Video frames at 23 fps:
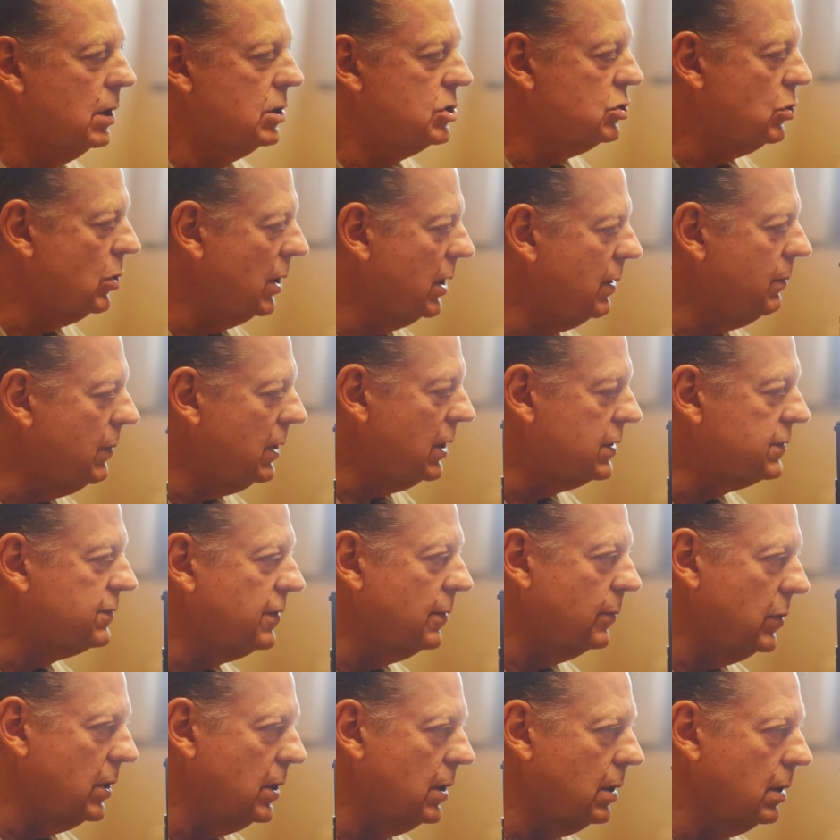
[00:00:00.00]
20 minutes
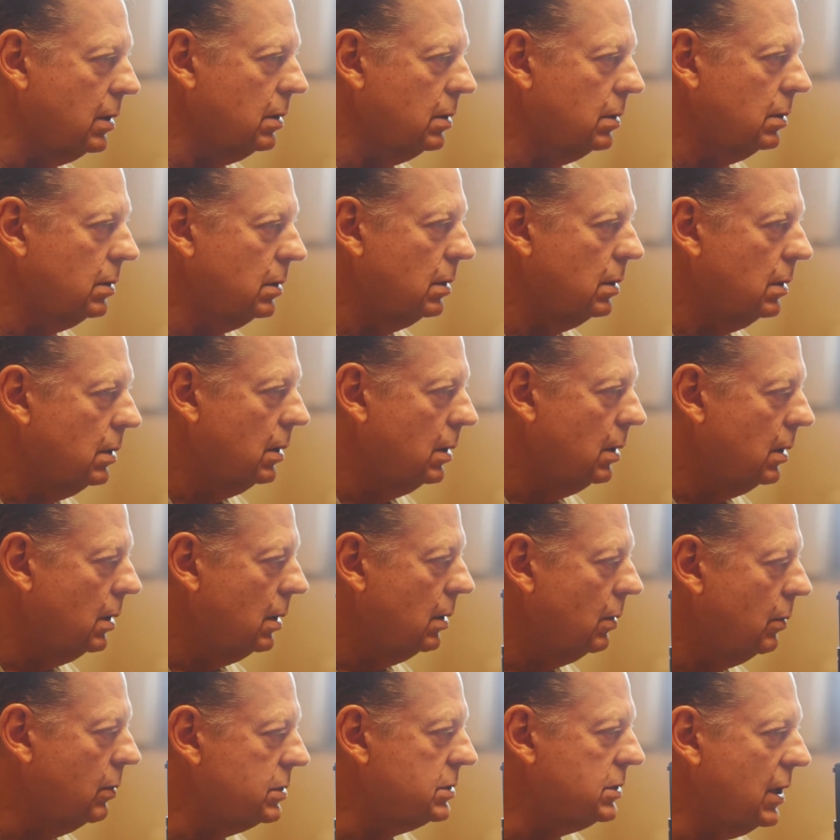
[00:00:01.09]
from here,
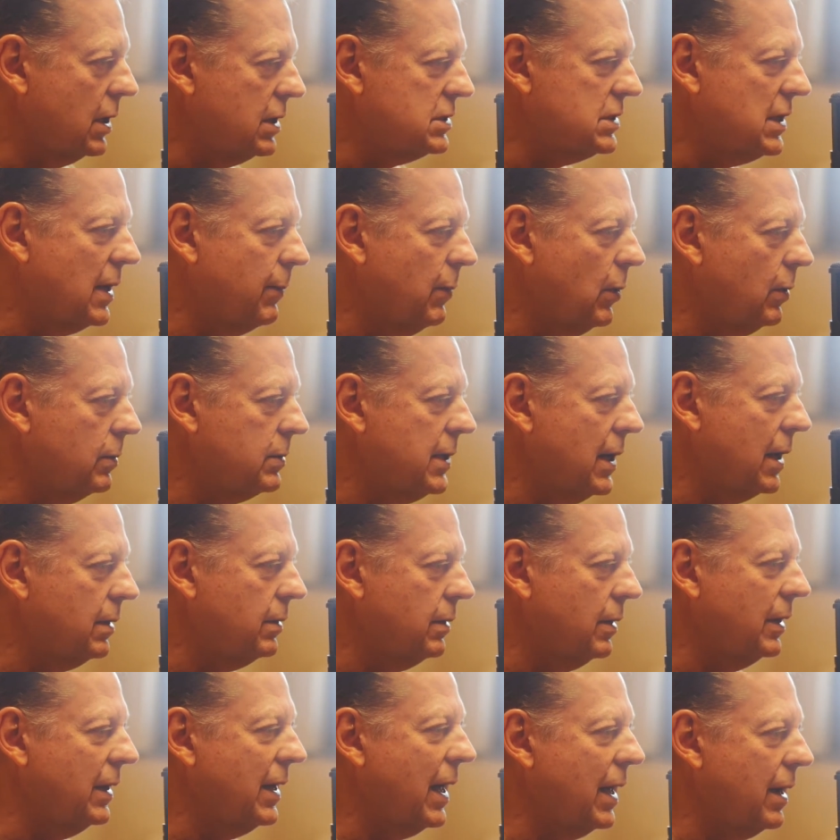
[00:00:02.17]
when's the last time you went down
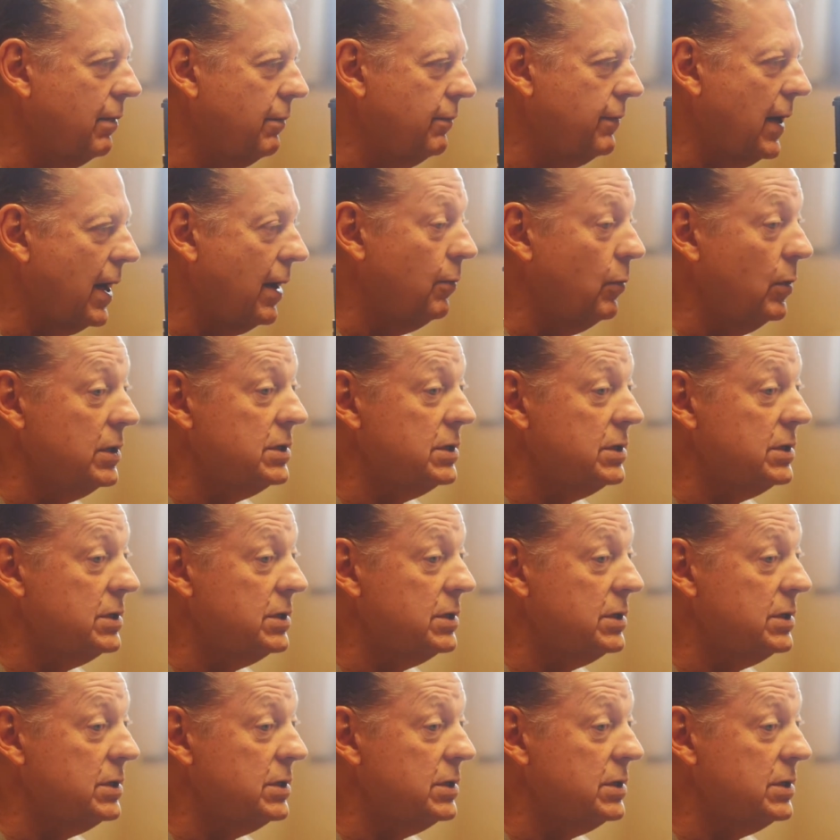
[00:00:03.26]
there and got involved?